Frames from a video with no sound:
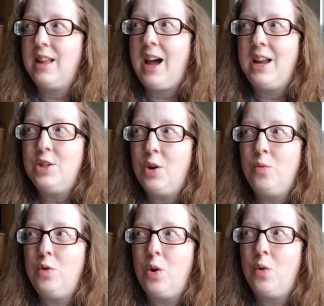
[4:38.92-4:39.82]
I
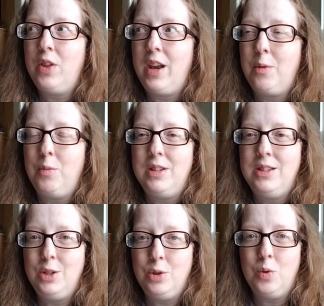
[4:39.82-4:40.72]
don't know that I
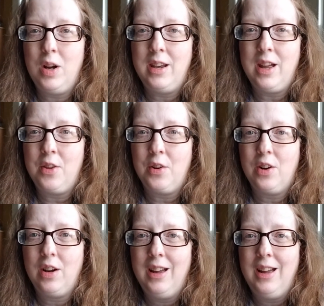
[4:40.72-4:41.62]
would do
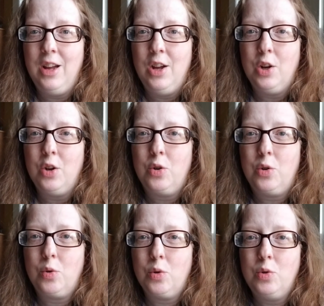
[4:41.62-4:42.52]
another
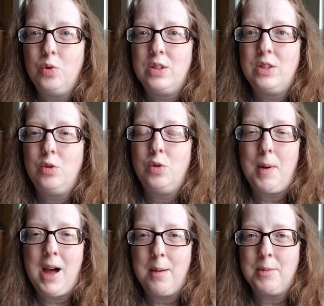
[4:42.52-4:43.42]
cruise to the
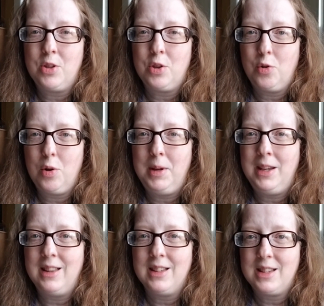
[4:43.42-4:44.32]
Bahamas or the
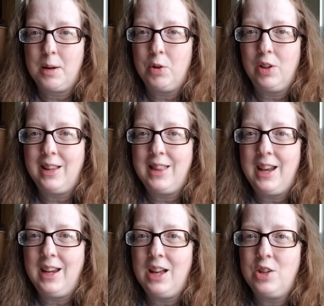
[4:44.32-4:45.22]
Caribbean in the summer like
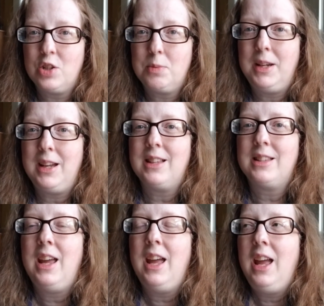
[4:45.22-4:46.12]
that again, just
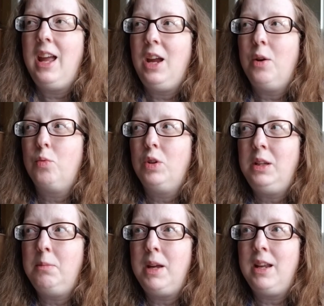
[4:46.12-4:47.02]
because it
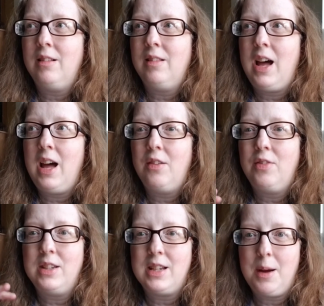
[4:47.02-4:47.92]
really made a lot
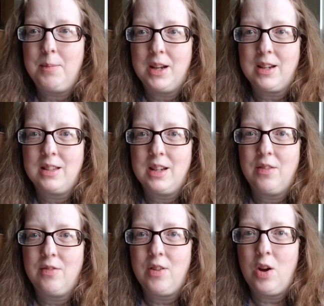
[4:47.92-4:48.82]
of the top deck
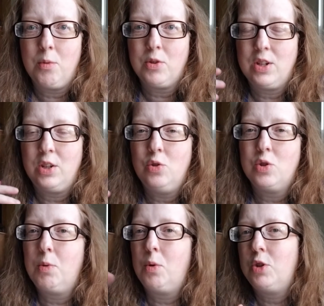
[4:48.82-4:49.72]
stuff almost
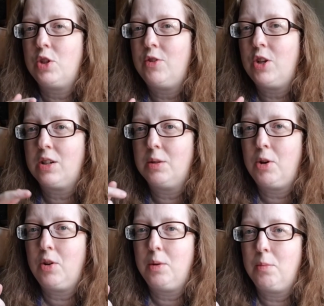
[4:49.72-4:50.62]
unusable, which I've talked
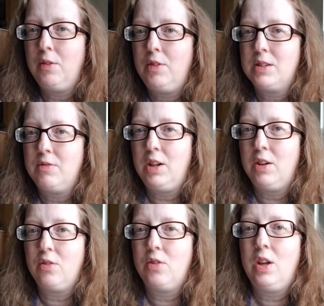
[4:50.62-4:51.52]
about in a previous video.